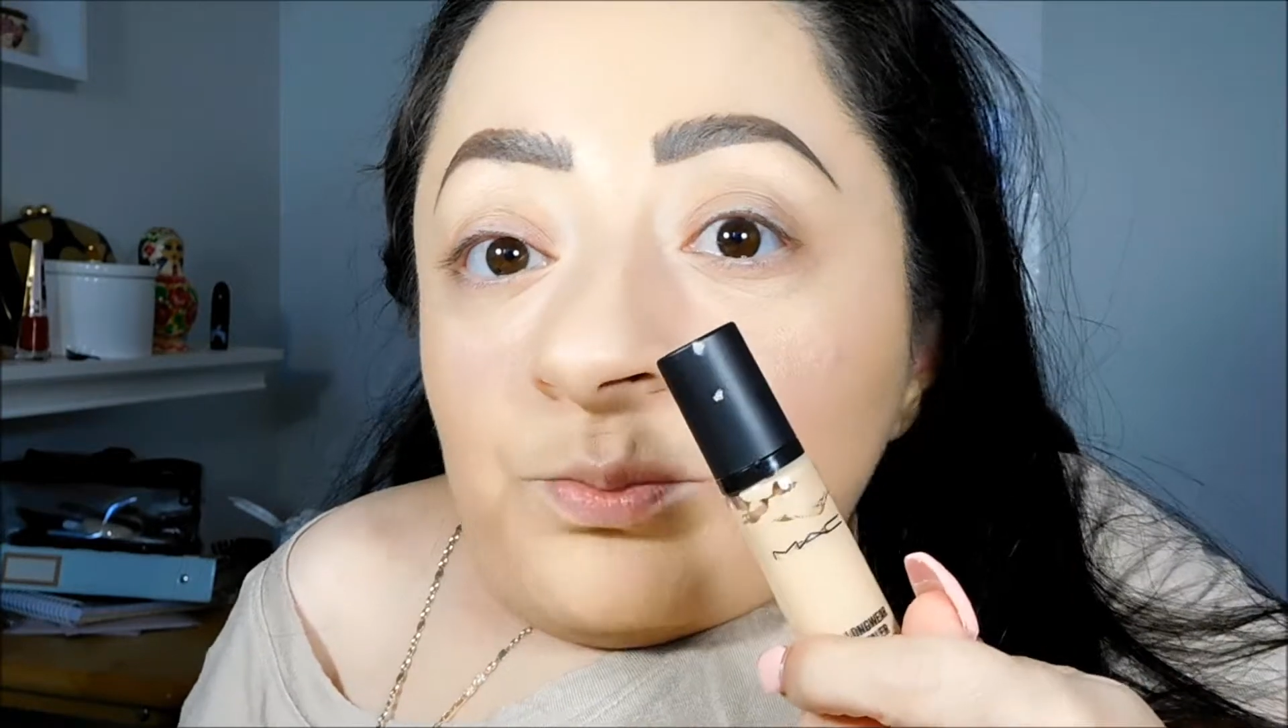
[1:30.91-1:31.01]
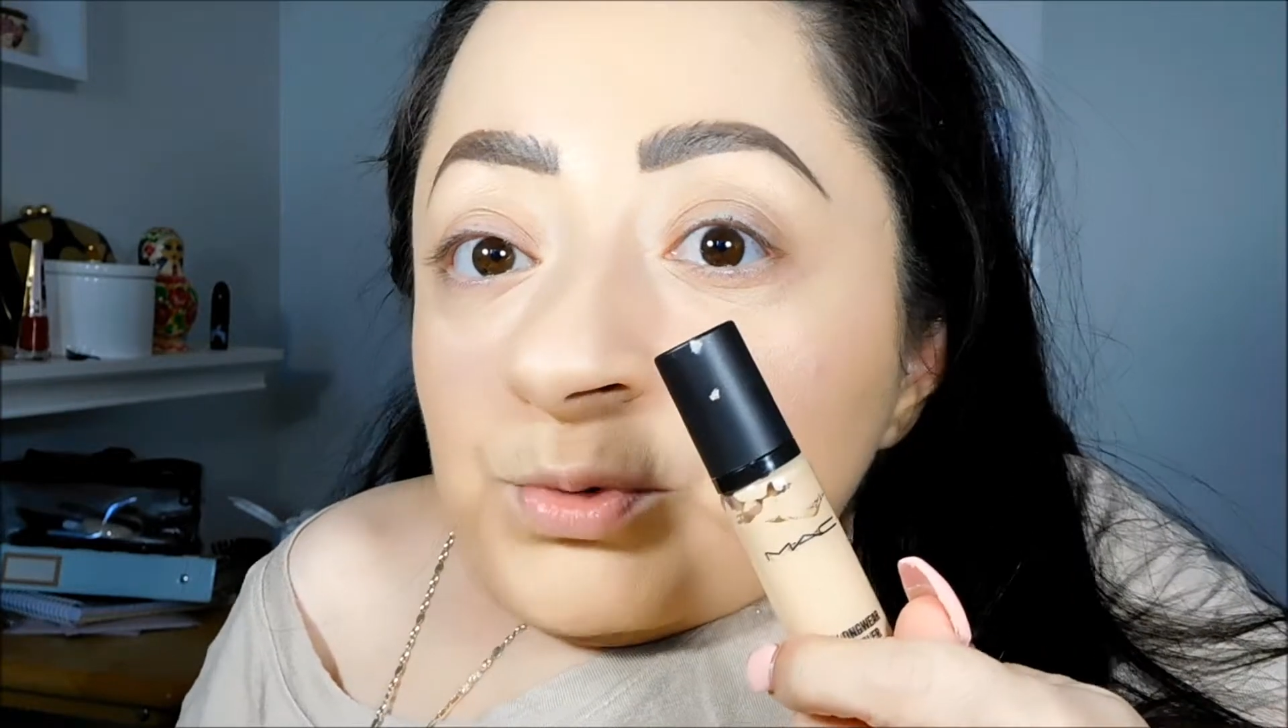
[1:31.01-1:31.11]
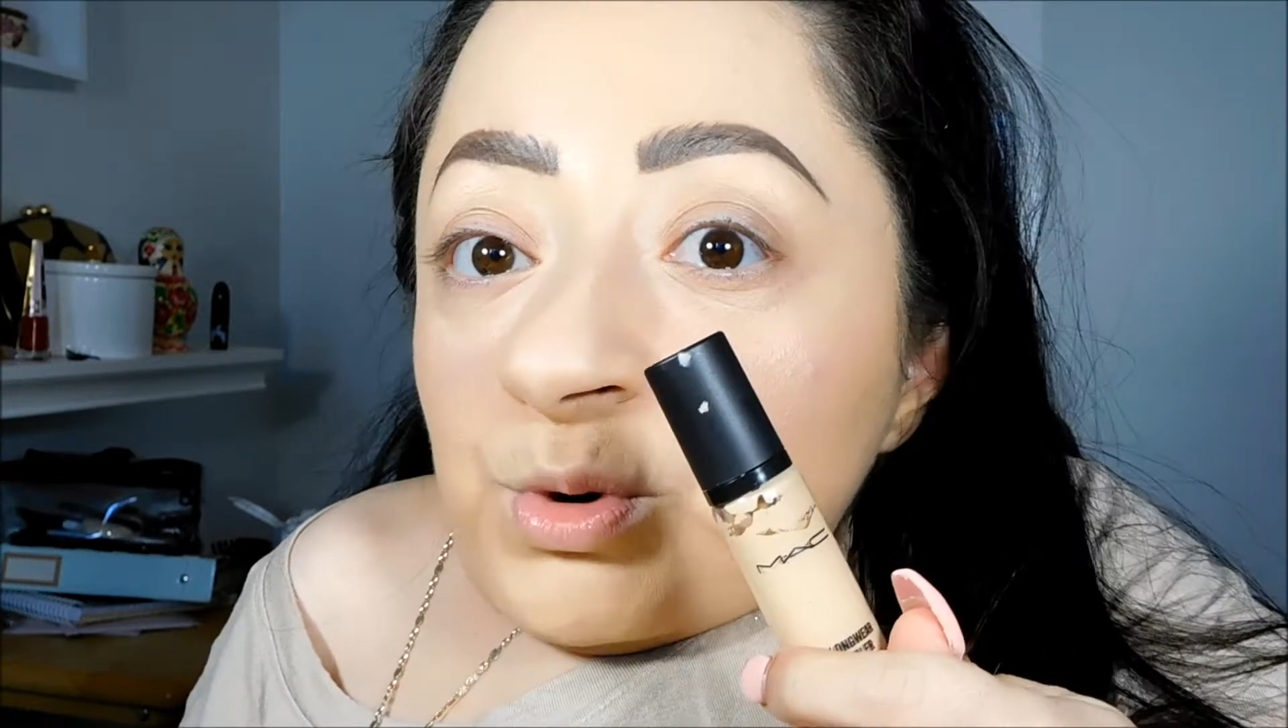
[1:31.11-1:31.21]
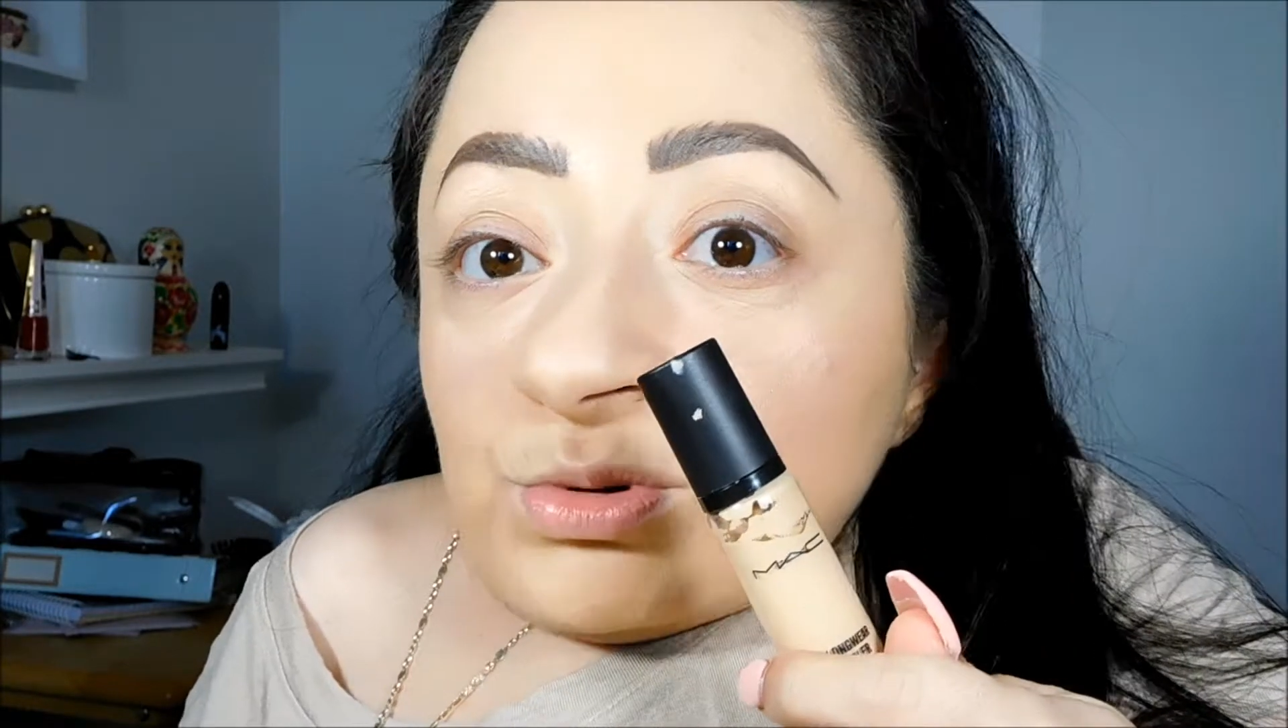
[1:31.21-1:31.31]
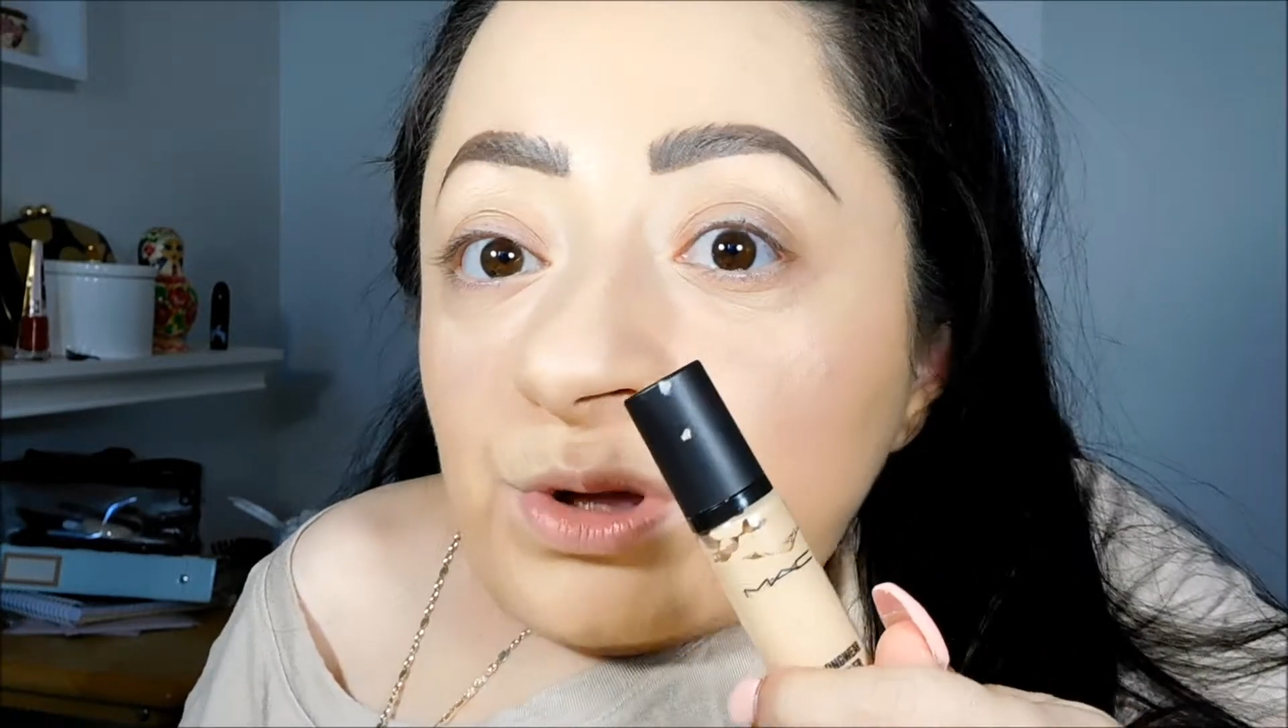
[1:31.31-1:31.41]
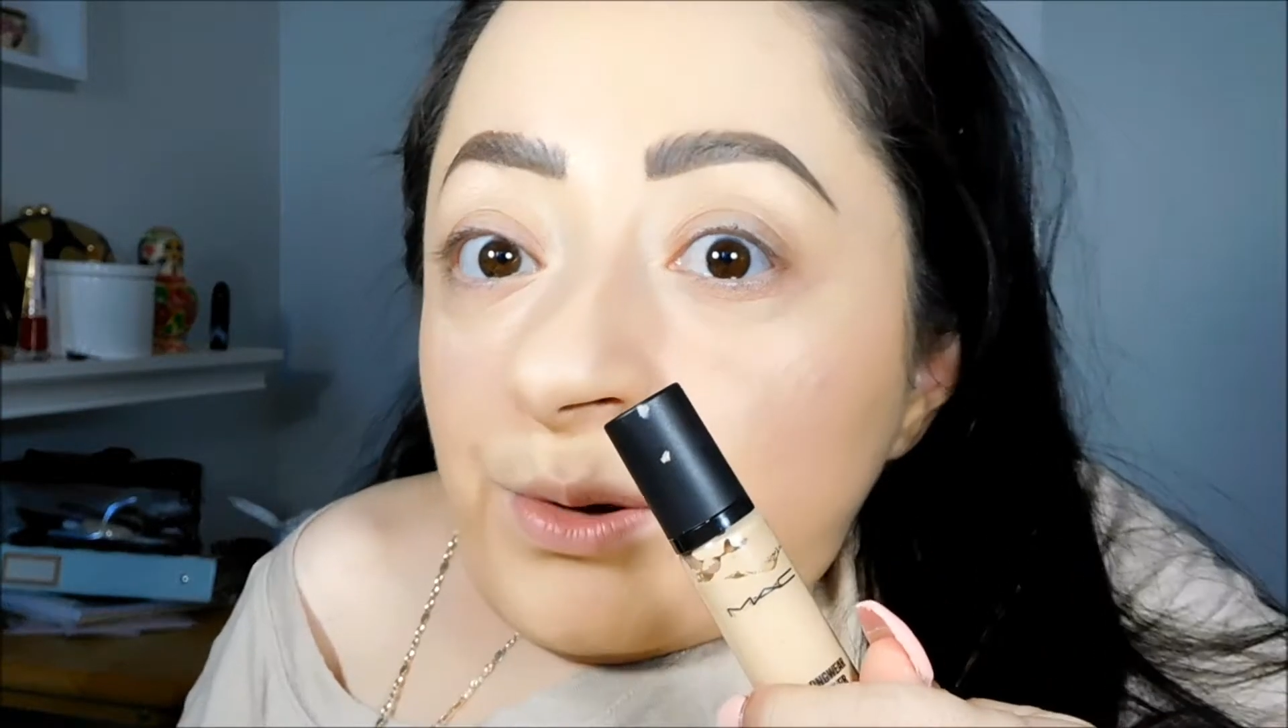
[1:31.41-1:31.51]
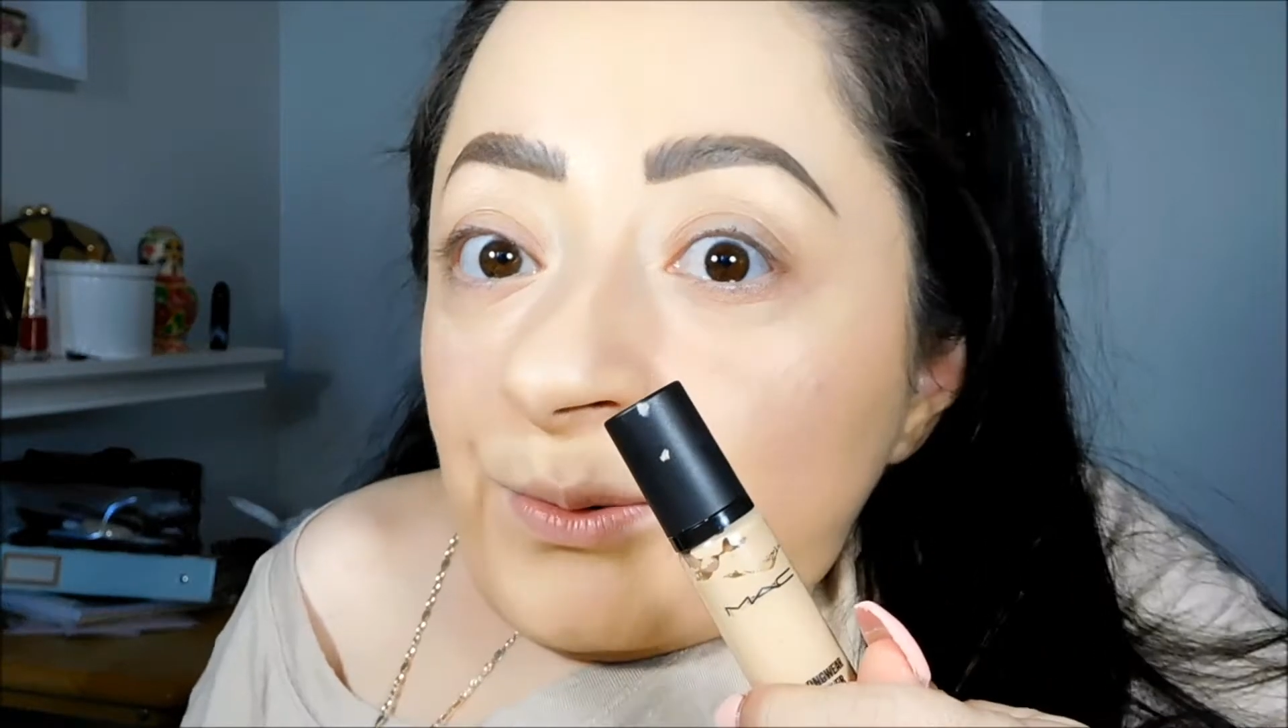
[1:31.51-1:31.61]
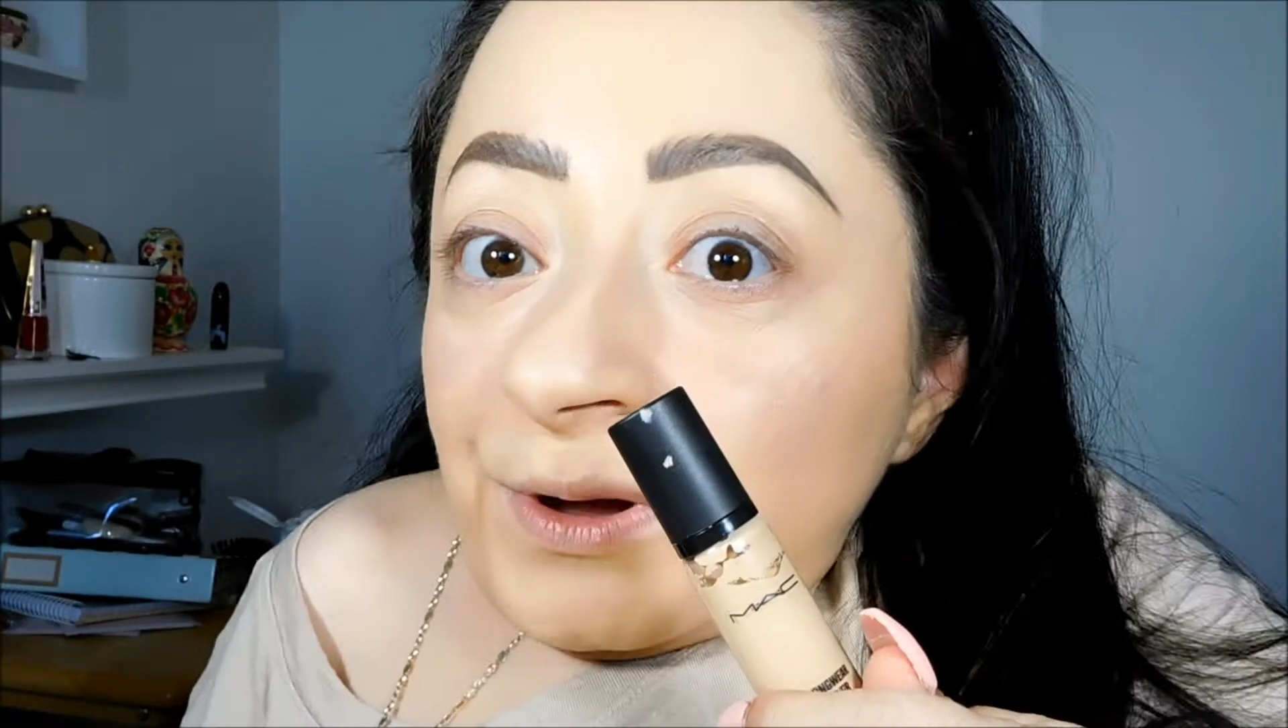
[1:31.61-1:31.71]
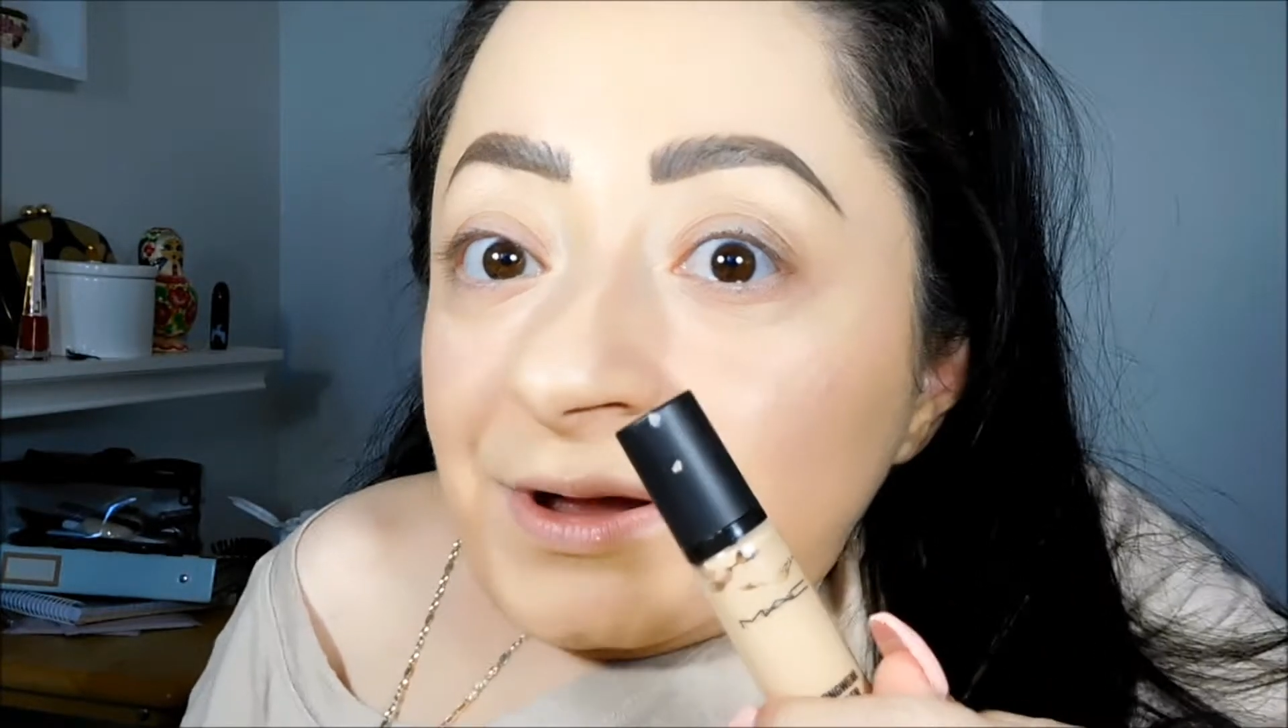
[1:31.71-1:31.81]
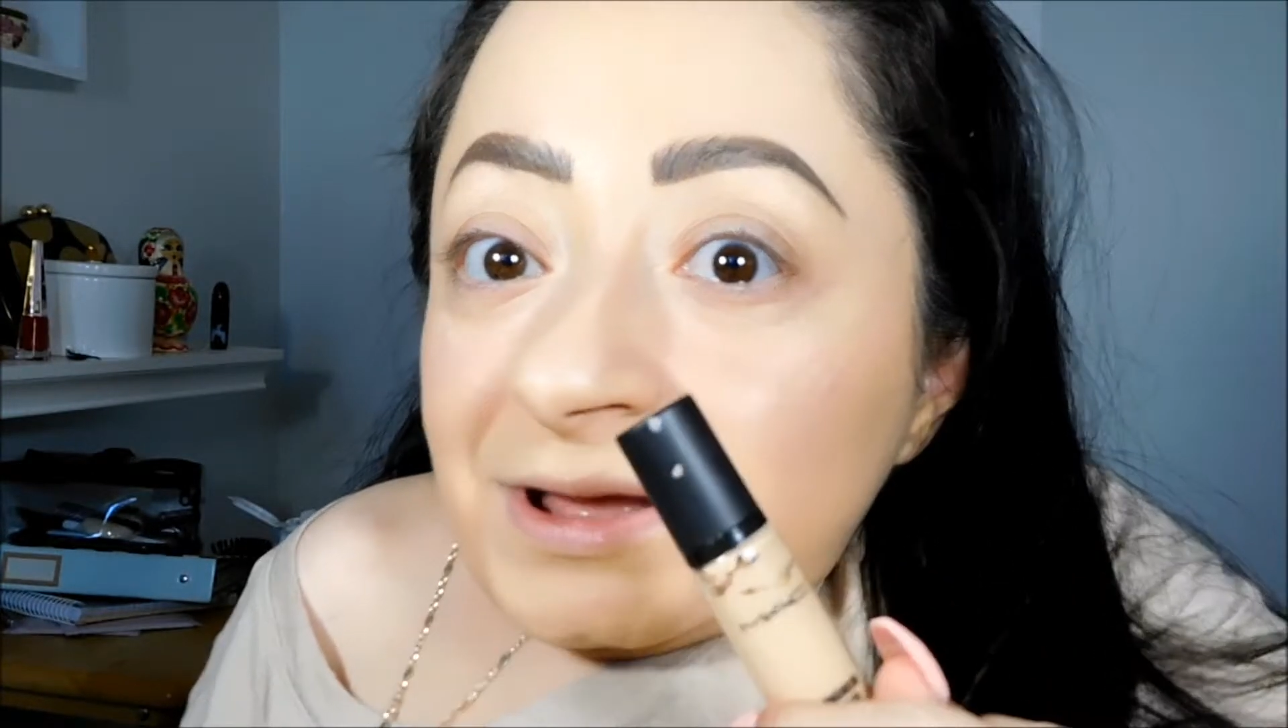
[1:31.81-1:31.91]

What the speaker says: Pro Longwear